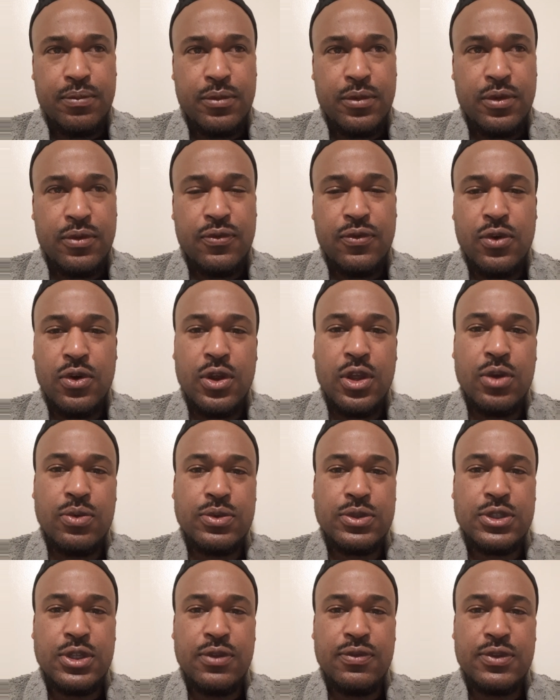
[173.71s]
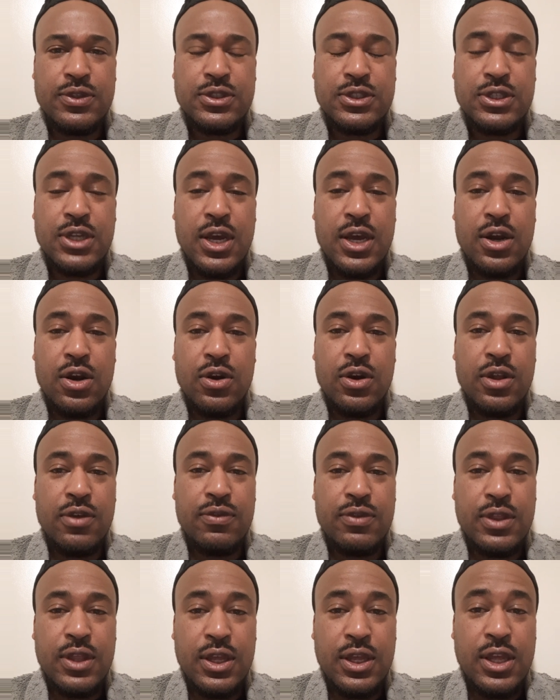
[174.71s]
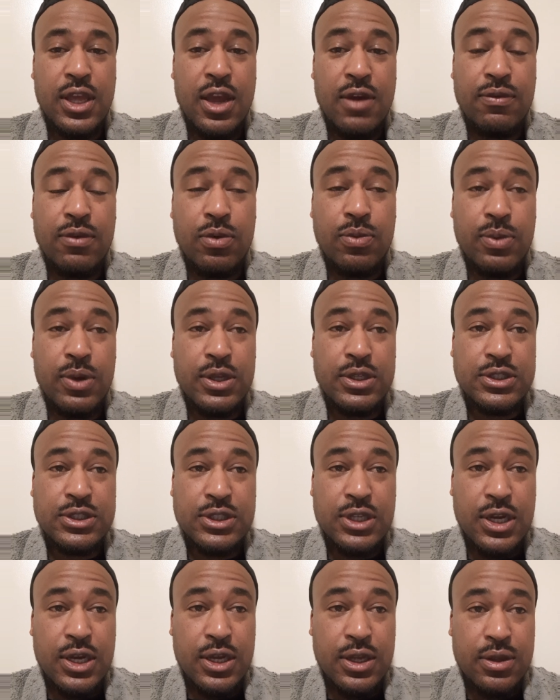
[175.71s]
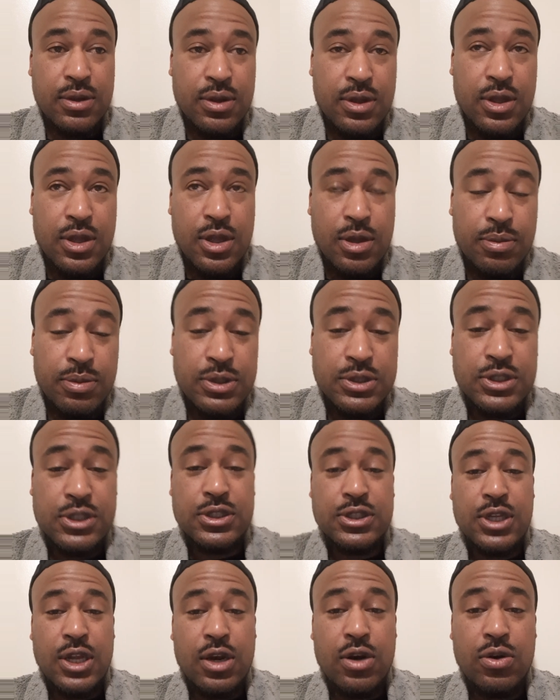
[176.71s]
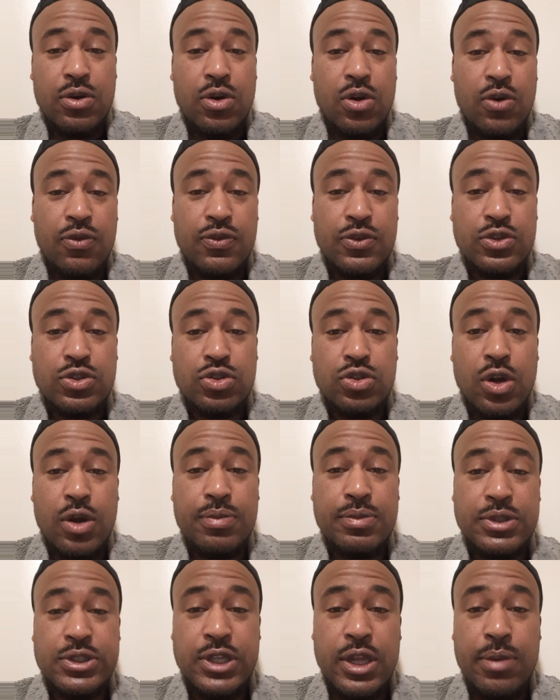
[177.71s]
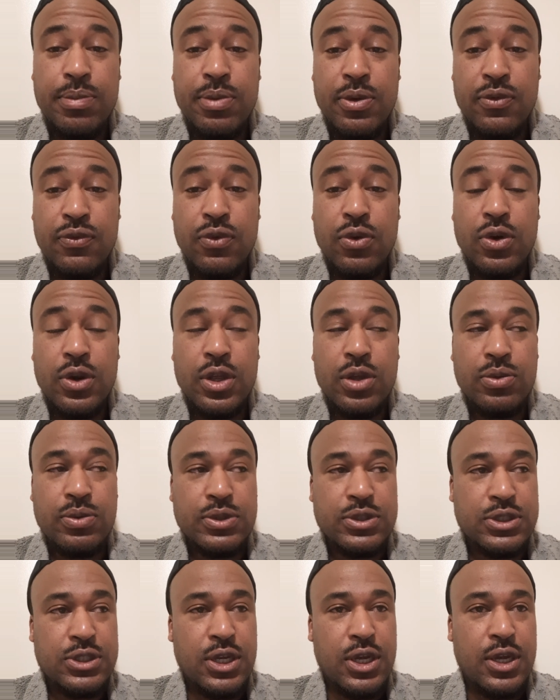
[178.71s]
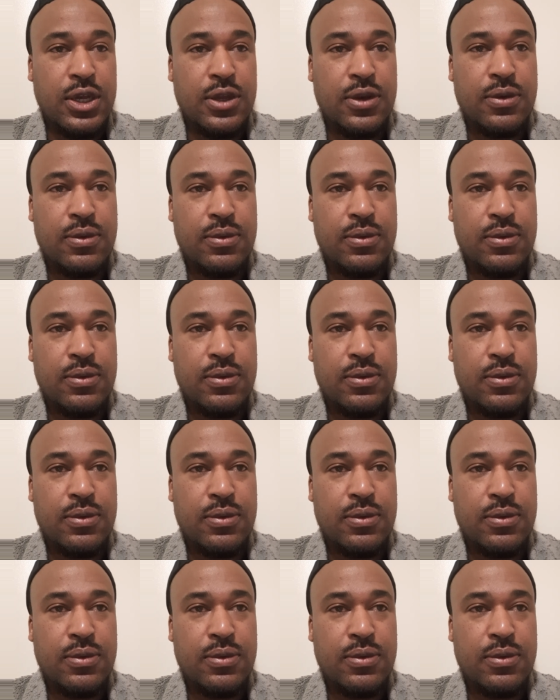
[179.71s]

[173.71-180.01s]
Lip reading: Before he was even signed, I don't even think he ever was signed. But since I don't know for sure, I'm going to say before he was signed.